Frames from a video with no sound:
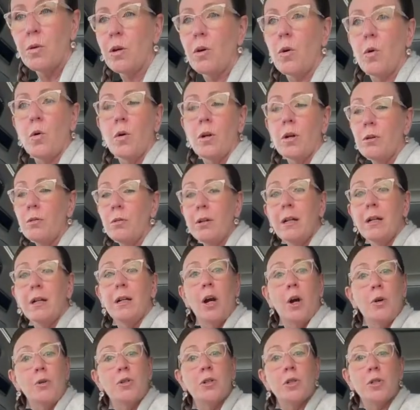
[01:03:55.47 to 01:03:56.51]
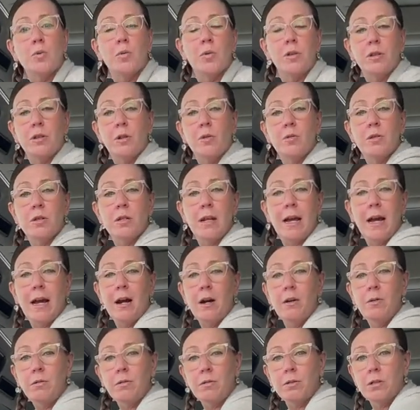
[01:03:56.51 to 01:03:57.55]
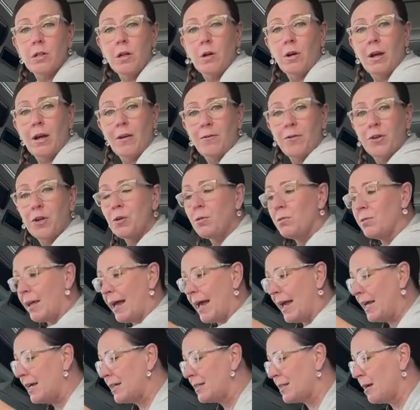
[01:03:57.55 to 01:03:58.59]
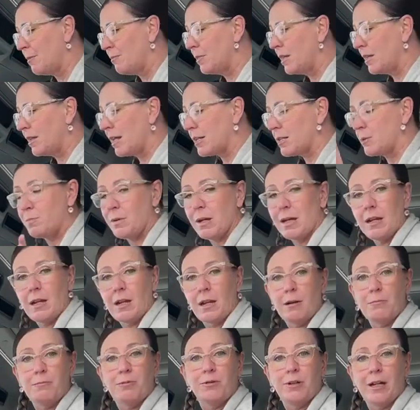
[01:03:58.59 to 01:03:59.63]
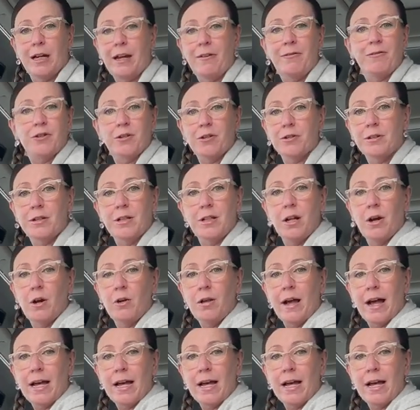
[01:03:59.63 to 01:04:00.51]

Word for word: We're ordering coaches with those now. So if you like something that's been in play for, you know,